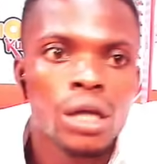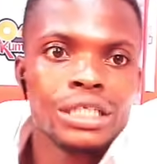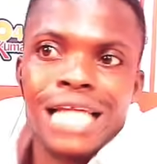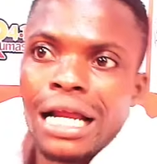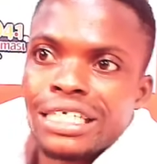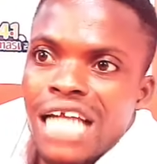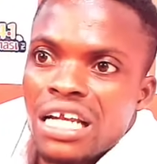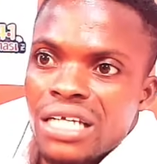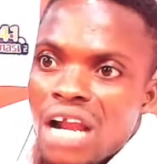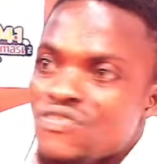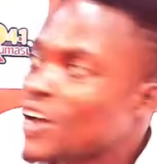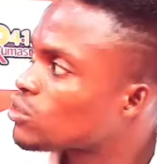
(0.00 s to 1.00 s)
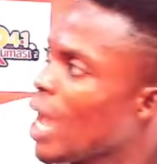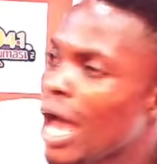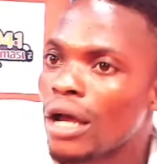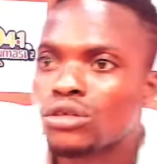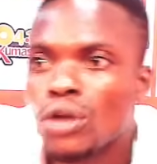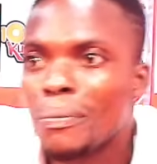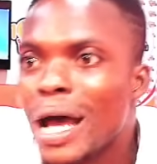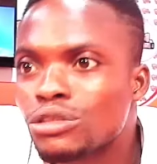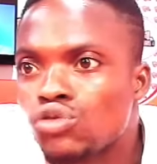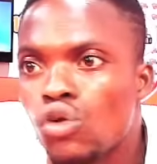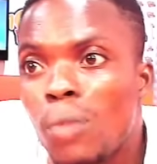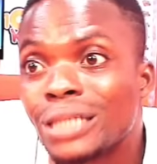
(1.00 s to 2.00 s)
Jennifer, so
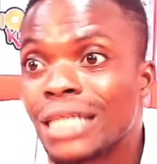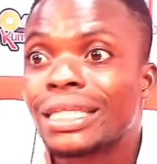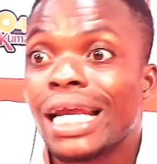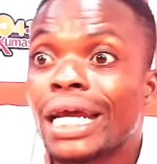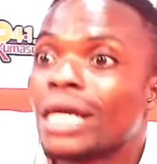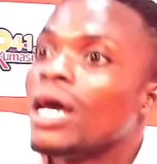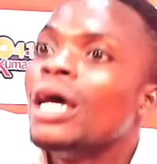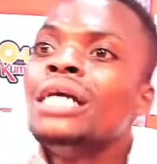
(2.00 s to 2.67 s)
best two. Boss, say three.